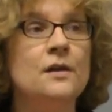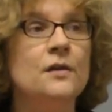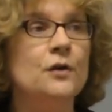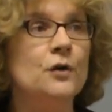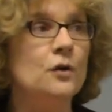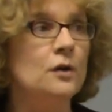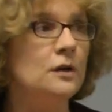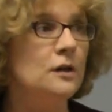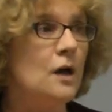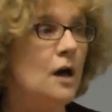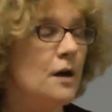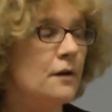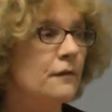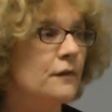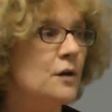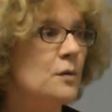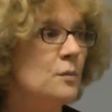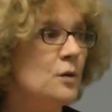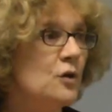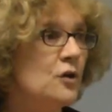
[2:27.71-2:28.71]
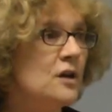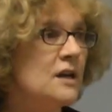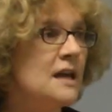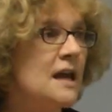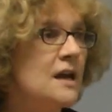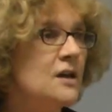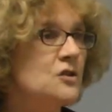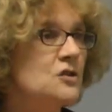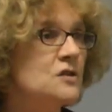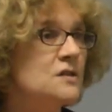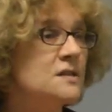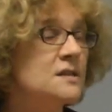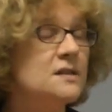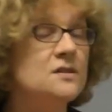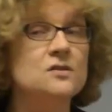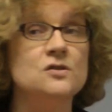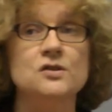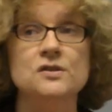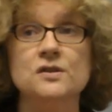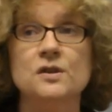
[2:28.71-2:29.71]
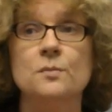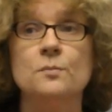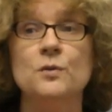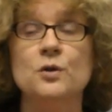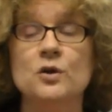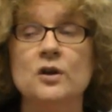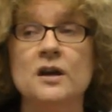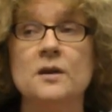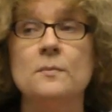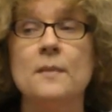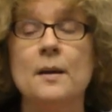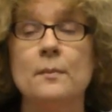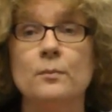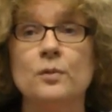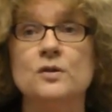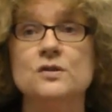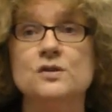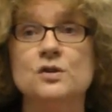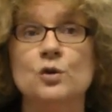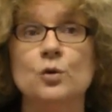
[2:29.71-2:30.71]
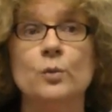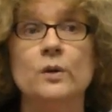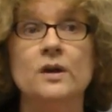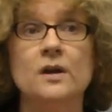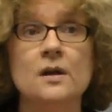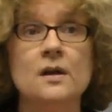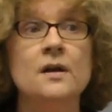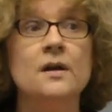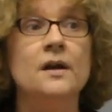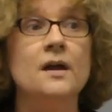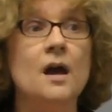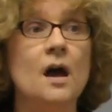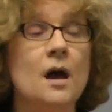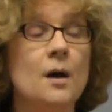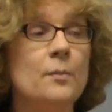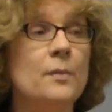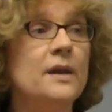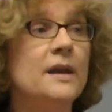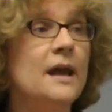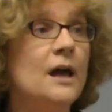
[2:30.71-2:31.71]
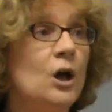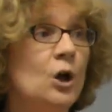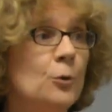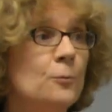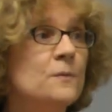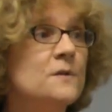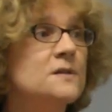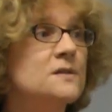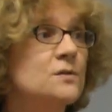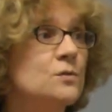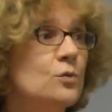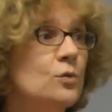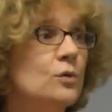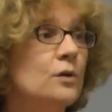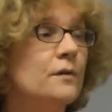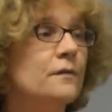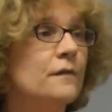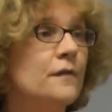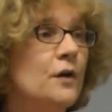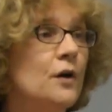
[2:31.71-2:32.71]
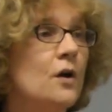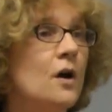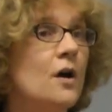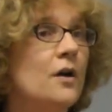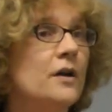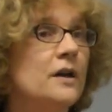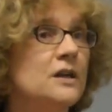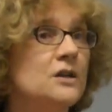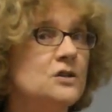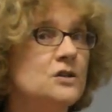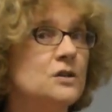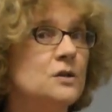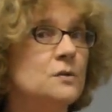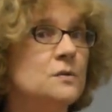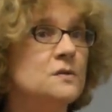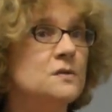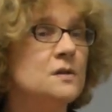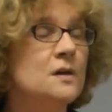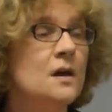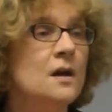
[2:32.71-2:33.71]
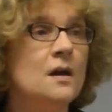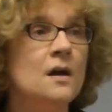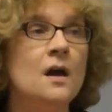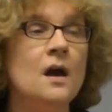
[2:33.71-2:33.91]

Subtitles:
There are a lot of community agencies and just community members who would come and help the school if there are issues.